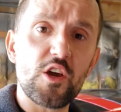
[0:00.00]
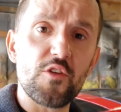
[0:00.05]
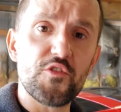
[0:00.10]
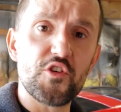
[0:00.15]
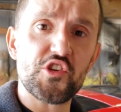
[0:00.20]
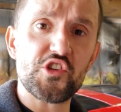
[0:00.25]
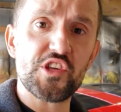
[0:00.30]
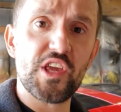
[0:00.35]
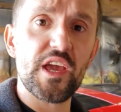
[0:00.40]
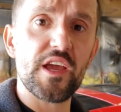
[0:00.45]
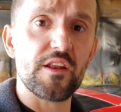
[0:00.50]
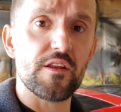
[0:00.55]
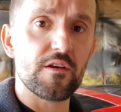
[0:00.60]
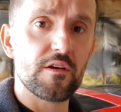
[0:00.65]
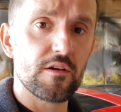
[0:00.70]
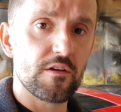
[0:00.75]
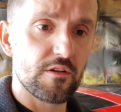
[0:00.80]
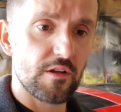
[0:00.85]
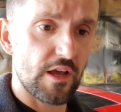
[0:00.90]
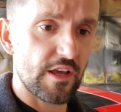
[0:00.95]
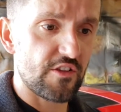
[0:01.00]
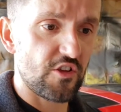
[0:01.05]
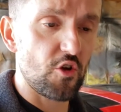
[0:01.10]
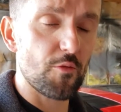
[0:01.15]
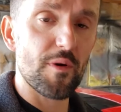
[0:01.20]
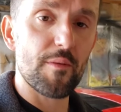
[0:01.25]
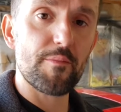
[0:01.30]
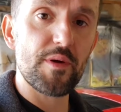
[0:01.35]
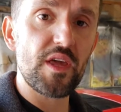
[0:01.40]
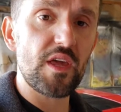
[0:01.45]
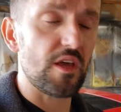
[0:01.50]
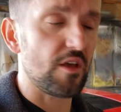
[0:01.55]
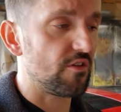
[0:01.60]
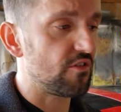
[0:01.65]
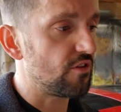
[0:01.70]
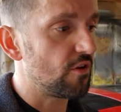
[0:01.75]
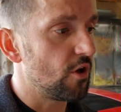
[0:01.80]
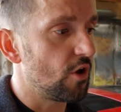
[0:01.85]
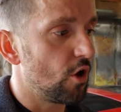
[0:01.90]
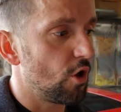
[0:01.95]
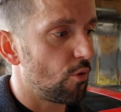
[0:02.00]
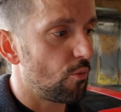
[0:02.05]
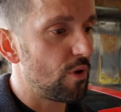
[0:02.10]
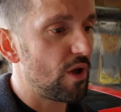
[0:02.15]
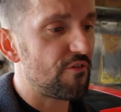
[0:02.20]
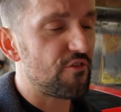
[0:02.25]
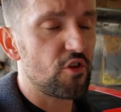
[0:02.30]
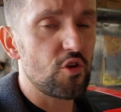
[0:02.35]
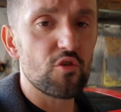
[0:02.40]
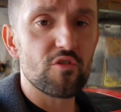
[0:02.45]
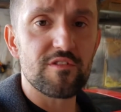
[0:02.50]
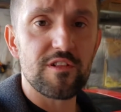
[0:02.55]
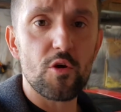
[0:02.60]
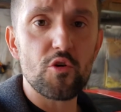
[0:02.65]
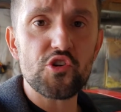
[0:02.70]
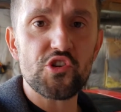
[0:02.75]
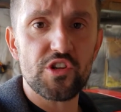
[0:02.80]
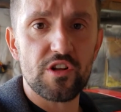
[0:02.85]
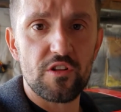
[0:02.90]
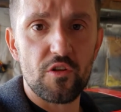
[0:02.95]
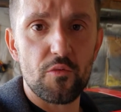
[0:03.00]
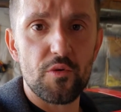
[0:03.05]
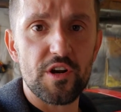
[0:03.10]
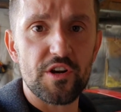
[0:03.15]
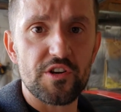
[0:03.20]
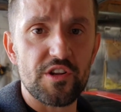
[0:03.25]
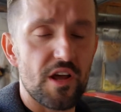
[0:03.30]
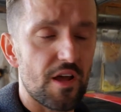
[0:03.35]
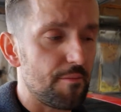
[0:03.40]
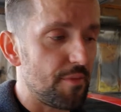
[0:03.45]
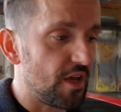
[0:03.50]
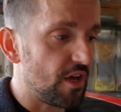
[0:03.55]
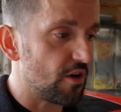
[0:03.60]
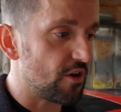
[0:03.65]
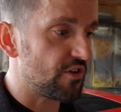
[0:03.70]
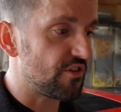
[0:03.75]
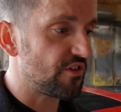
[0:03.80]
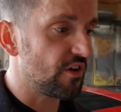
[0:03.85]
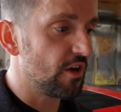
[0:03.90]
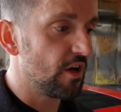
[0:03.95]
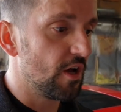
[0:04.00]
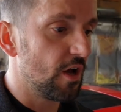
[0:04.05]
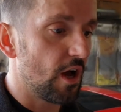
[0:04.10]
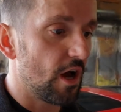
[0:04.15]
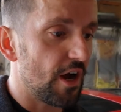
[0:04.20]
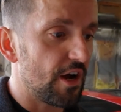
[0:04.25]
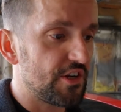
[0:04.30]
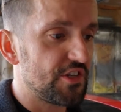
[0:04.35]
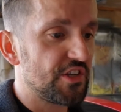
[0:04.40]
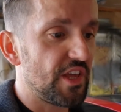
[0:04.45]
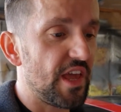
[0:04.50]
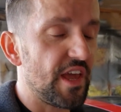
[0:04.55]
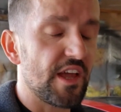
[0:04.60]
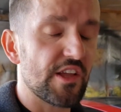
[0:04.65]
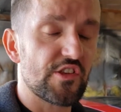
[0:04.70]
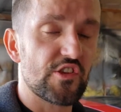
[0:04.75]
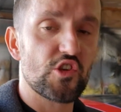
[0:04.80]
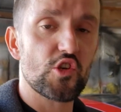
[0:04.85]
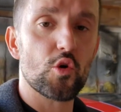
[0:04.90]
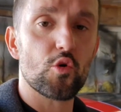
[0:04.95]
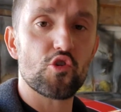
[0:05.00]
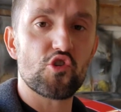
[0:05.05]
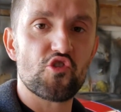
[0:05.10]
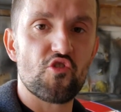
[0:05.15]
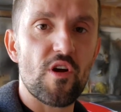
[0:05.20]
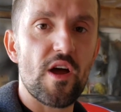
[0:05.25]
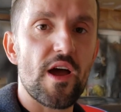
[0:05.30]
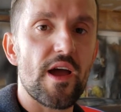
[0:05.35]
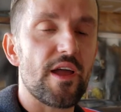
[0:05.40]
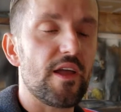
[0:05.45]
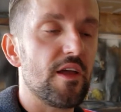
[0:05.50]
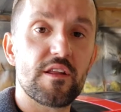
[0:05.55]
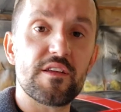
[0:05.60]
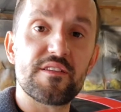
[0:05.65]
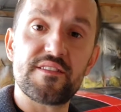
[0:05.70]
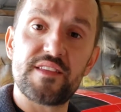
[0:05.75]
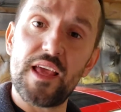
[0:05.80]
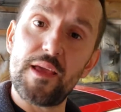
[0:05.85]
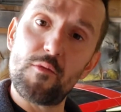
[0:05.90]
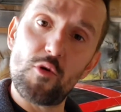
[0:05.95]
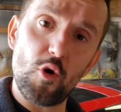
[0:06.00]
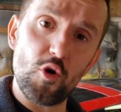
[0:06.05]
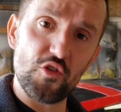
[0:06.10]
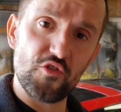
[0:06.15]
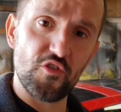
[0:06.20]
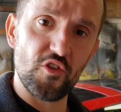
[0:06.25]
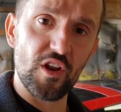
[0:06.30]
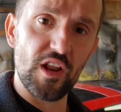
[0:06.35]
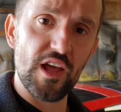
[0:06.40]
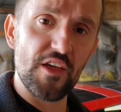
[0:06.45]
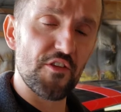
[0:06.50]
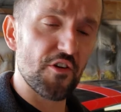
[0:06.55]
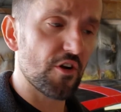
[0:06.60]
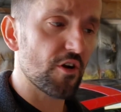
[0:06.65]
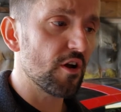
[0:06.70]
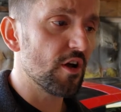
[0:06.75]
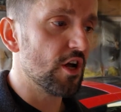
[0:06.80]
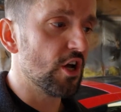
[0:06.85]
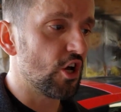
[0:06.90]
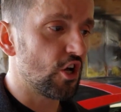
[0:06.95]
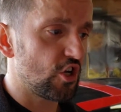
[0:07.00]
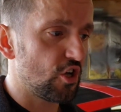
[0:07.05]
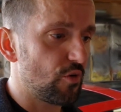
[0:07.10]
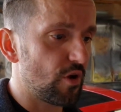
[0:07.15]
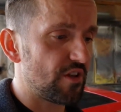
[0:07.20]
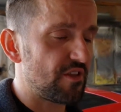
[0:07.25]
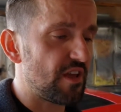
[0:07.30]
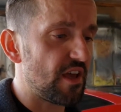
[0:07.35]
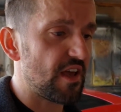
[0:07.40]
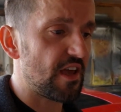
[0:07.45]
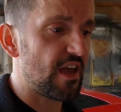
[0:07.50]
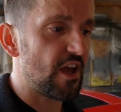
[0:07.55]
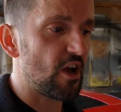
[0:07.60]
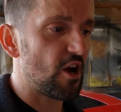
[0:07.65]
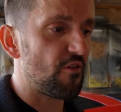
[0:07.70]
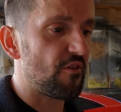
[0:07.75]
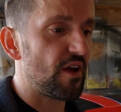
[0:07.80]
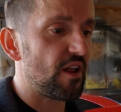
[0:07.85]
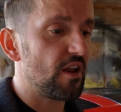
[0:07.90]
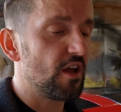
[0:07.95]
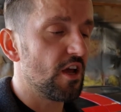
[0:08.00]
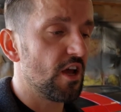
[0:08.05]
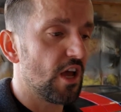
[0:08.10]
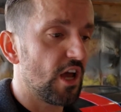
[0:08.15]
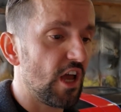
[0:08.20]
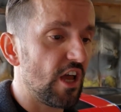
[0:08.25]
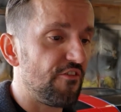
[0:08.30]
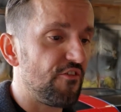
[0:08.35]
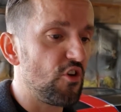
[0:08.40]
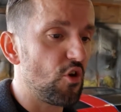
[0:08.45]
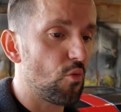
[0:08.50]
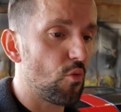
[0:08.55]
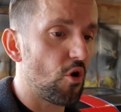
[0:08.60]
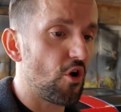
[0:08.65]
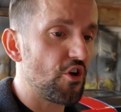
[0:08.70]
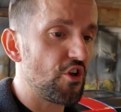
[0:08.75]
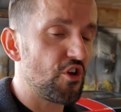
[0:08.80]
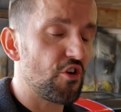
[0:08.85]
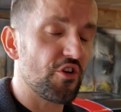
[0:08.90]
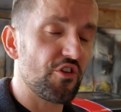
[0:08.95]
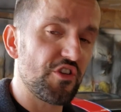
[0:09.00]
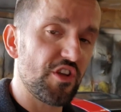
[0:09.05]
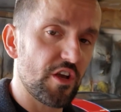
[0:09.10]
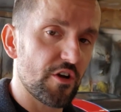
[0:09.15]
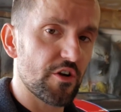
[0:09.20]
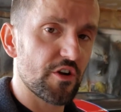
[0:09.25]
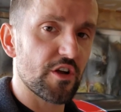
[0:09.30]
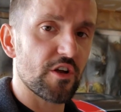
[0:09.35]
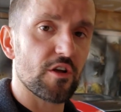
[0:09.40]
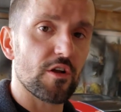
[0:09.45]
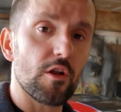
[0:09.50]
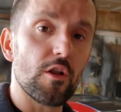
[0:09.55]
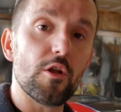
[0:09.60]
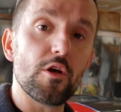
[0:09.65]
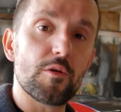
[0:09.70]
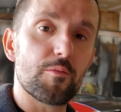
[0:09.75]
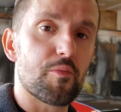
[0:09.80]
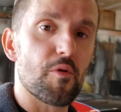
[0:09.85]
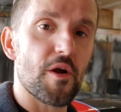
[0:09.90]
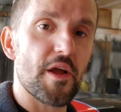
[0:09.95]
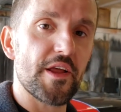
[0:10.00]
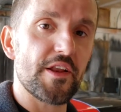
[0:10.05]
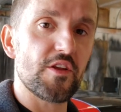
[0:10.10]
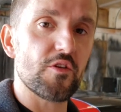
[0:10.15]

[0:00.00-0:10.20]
of your skin as human beings. We have to use lotion in the wintertime because our skin gets so dry. same goes for leather. You want to take care of it if you want your interior to look brand